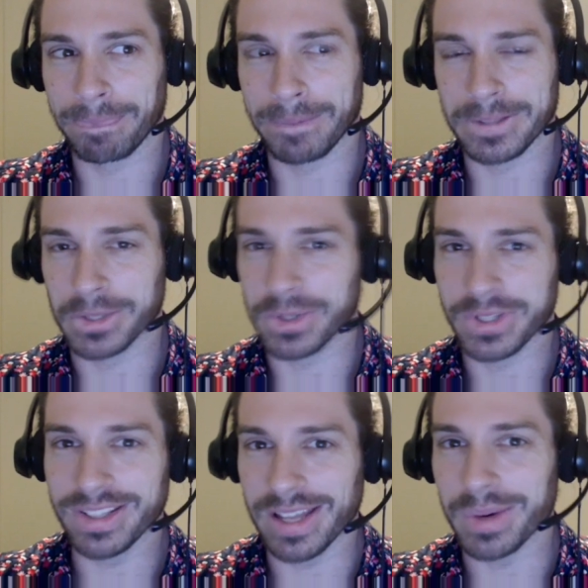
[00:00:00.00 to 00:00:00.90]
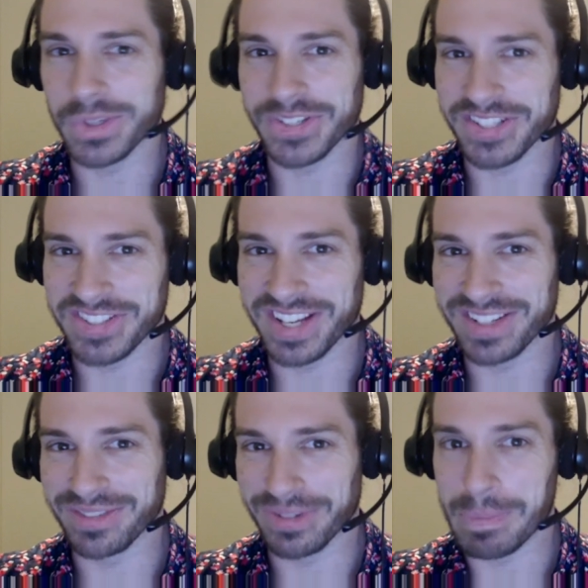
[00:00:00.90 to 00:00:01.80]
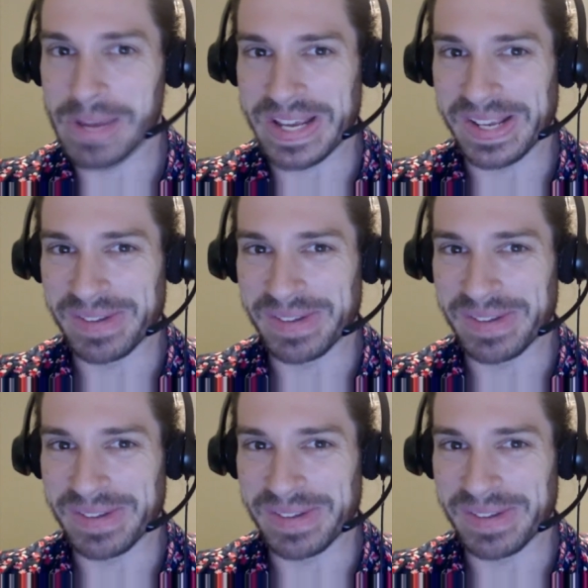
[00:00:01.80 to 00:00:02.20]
So clearly that wasn't intended for me.